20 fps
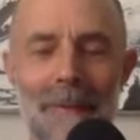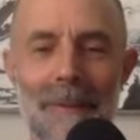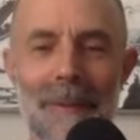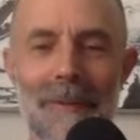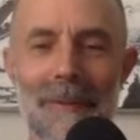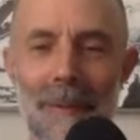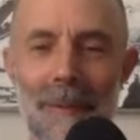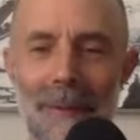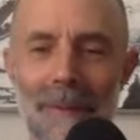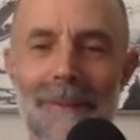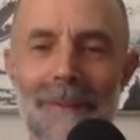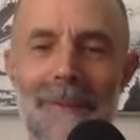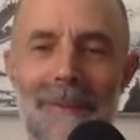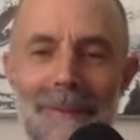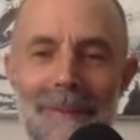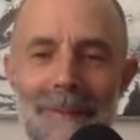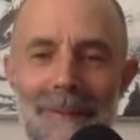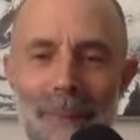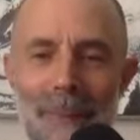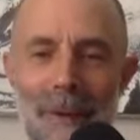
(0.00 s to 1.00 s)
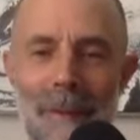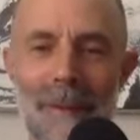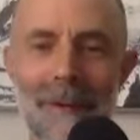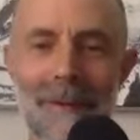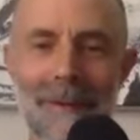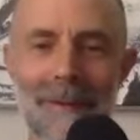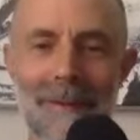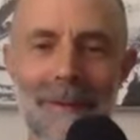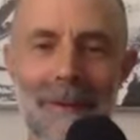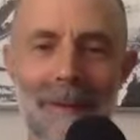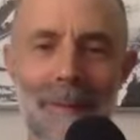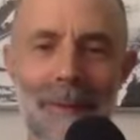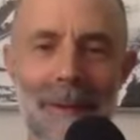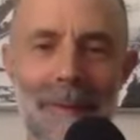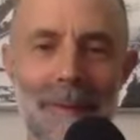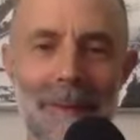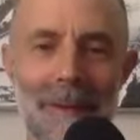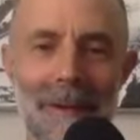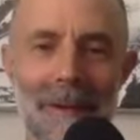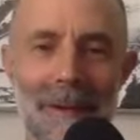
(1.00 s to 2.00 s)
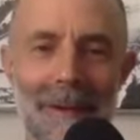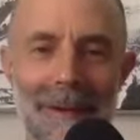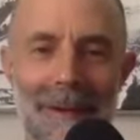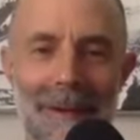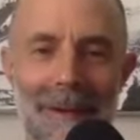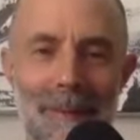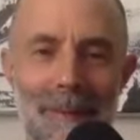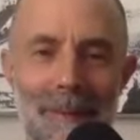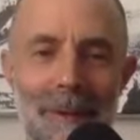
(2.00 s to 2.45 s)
We thought it was probably just going to be me leading it,